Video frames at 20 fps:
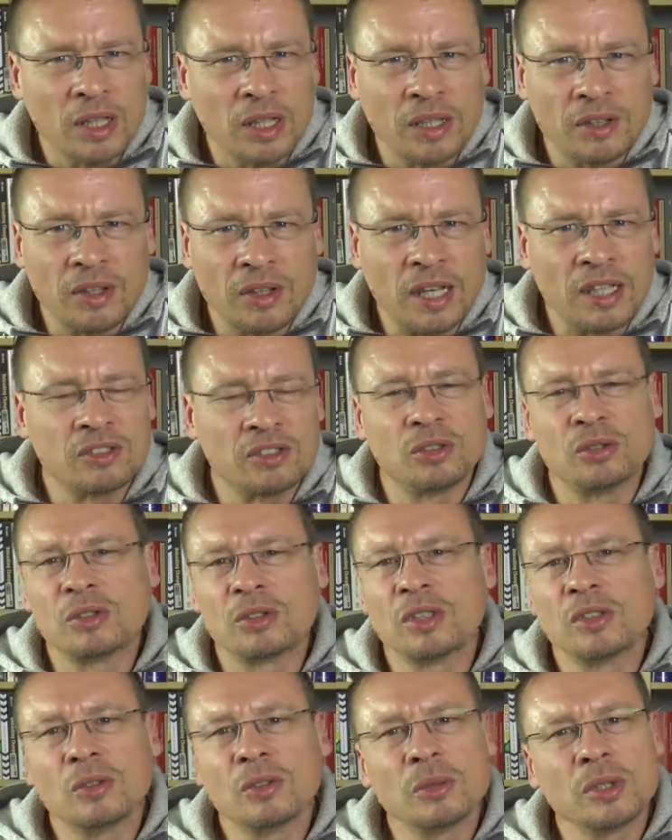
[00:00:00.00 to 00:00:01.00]
that you
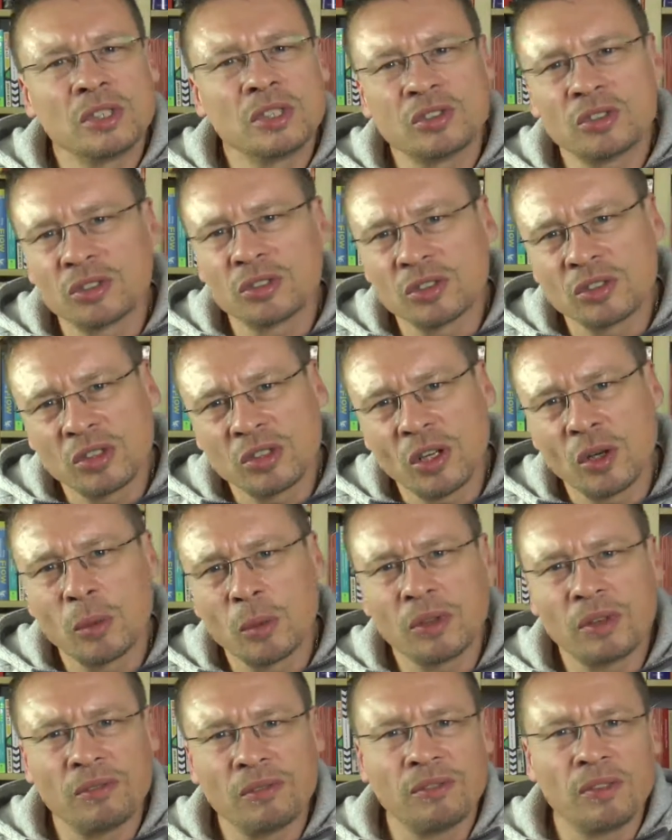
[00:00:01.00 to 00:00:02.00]
can always just go with
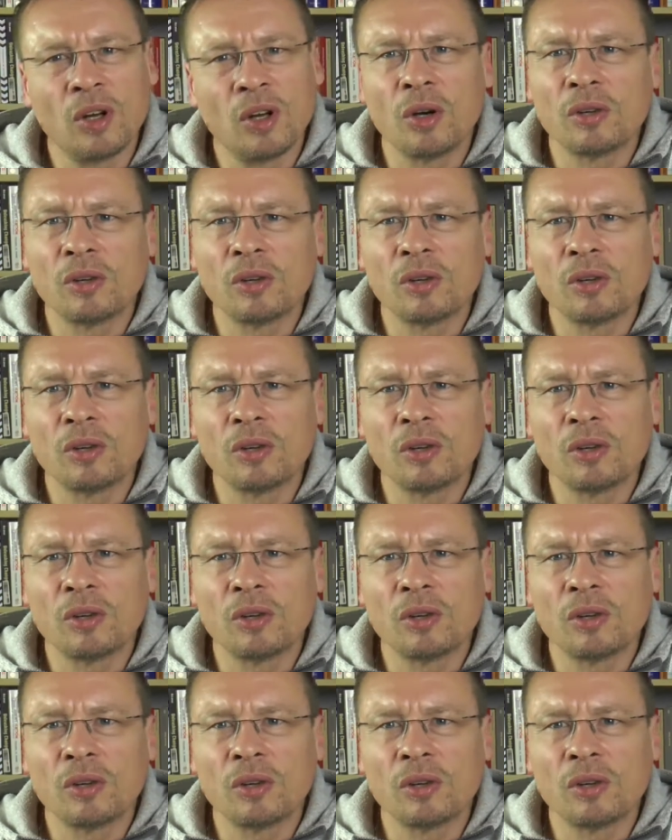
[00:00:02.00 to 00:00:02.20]
the flow.